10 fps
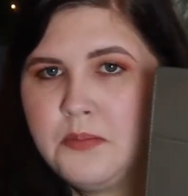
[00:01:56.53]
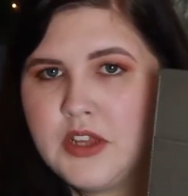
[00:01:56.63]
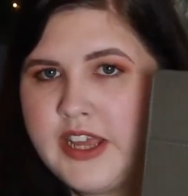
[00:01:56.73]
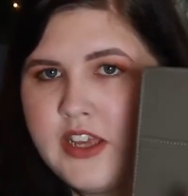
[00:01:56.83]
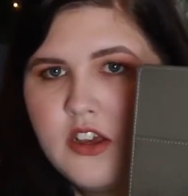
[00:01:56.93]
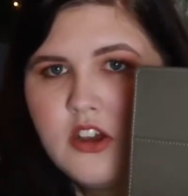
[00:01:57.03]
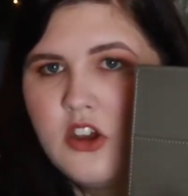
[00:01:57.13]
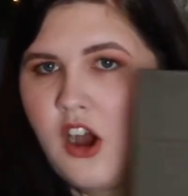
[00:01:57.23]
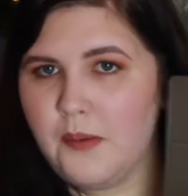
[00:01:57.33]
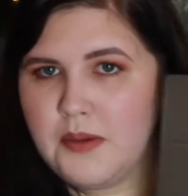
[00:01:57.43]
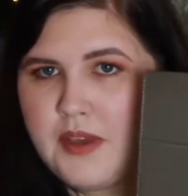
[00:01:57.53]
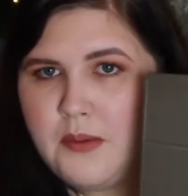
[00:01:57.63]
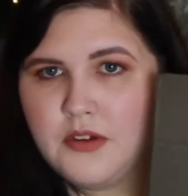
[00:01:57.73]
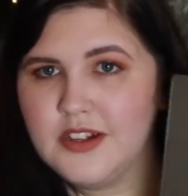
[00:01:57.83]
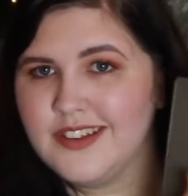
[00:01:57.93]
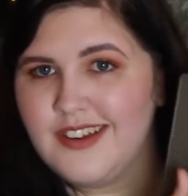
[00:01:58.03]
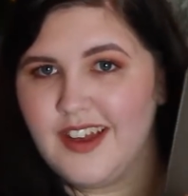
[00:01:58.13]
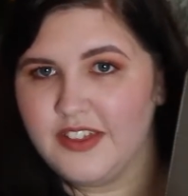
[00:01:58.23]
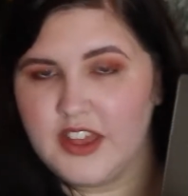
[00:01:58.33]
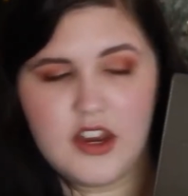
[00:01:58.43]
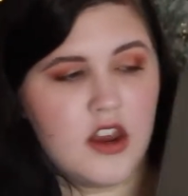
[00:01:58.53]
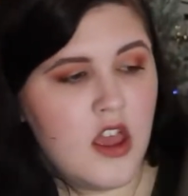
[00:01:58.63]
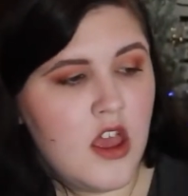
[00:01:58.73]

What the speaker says: blank copy paper. It's nothing,